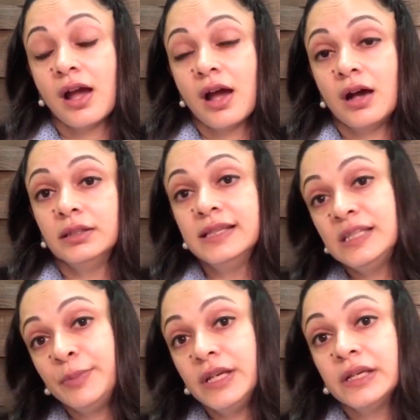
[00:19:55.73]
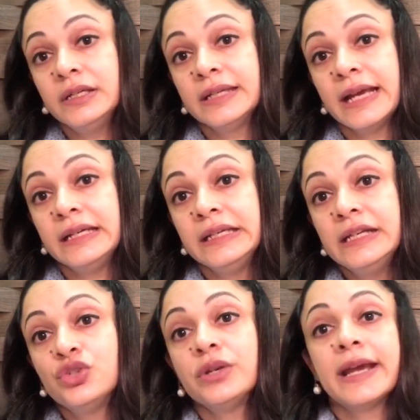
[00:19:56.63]
This period can
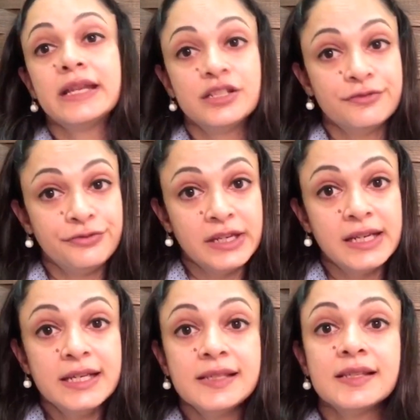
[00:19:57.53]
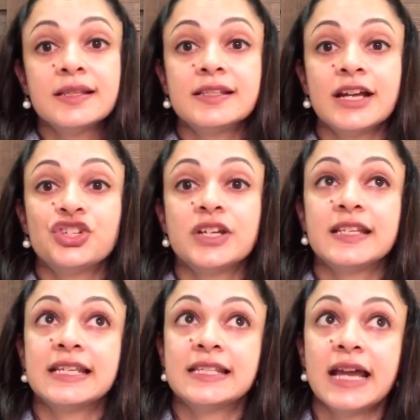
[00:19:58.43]
lead to negative feelings such as
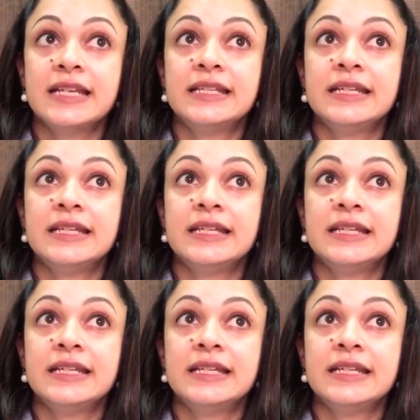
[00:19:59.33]
anxiety,